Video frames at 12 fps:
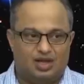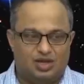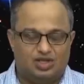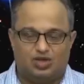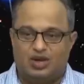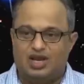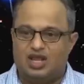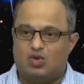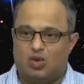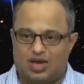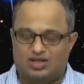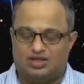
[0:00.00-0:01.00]
So, in other
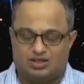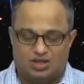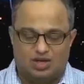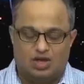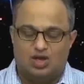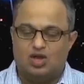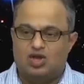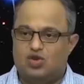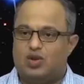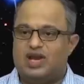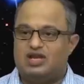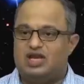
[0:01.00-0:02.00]
words,
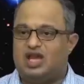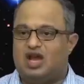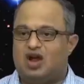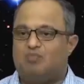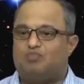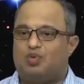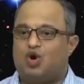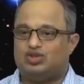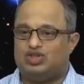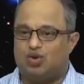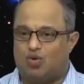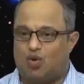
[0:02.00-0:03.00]
you can
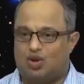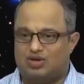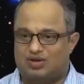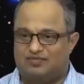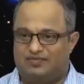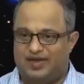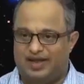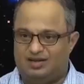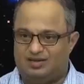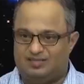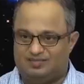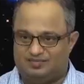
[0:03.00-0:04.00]
decompose your quantum
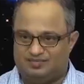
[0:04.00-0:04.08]
field